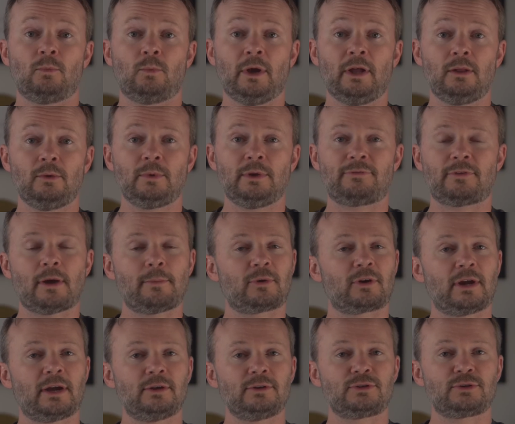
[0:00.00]
Well, we've come
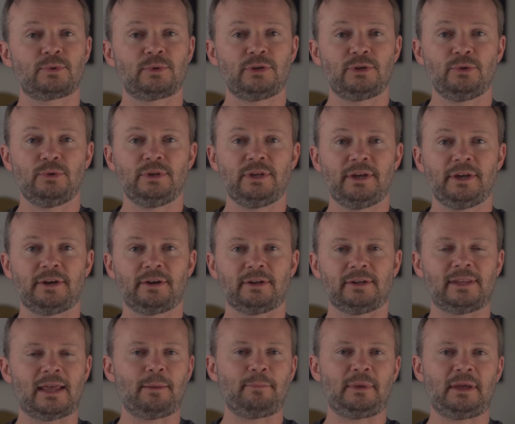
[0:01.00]
around to a new year,
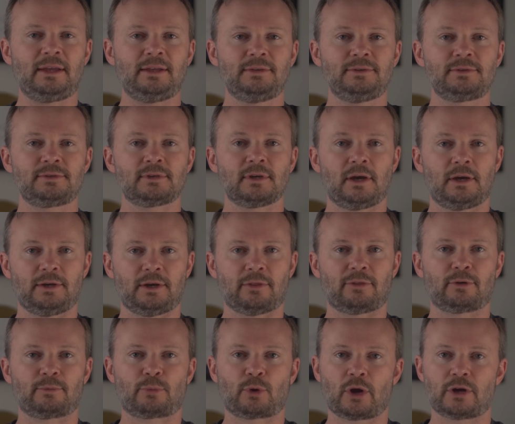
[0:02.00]
and that means
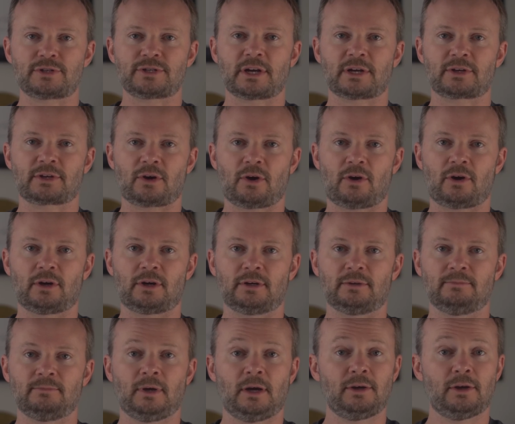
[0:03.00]
another project
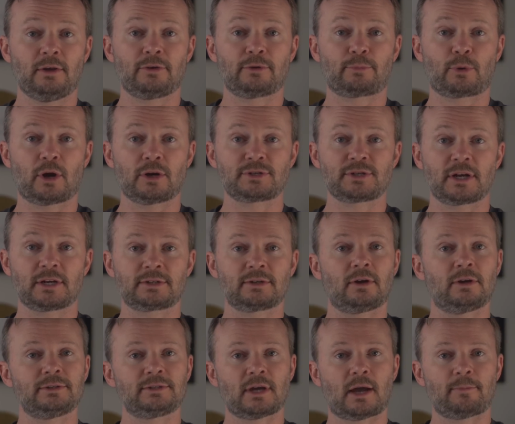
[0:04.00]
car. Another project
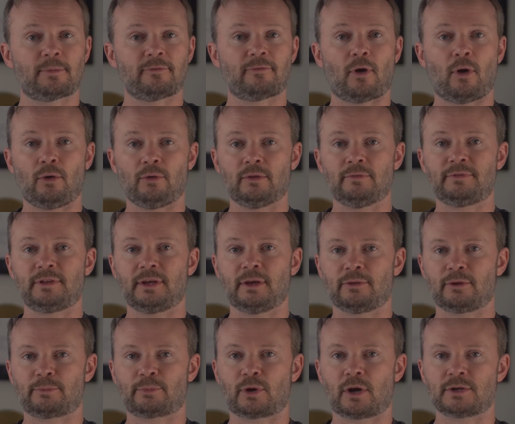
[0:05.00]
on top of all of the
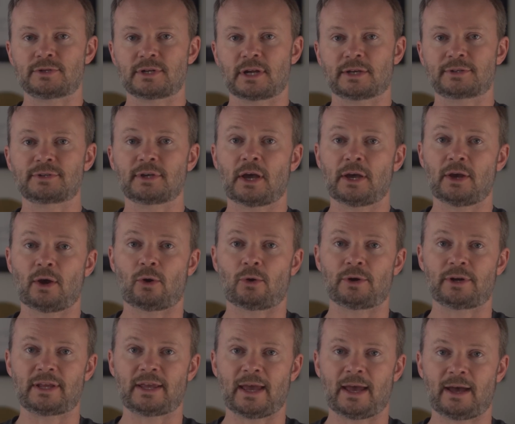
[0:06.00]
other projects I
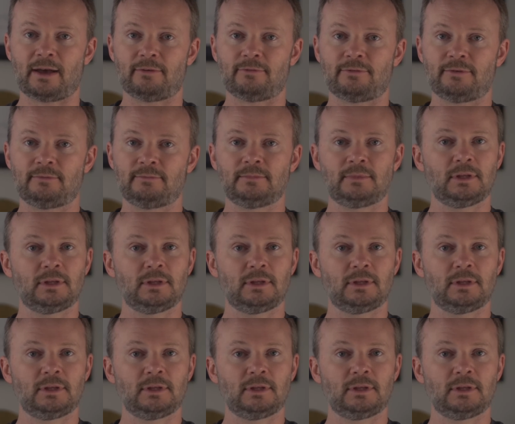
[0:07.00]
already have.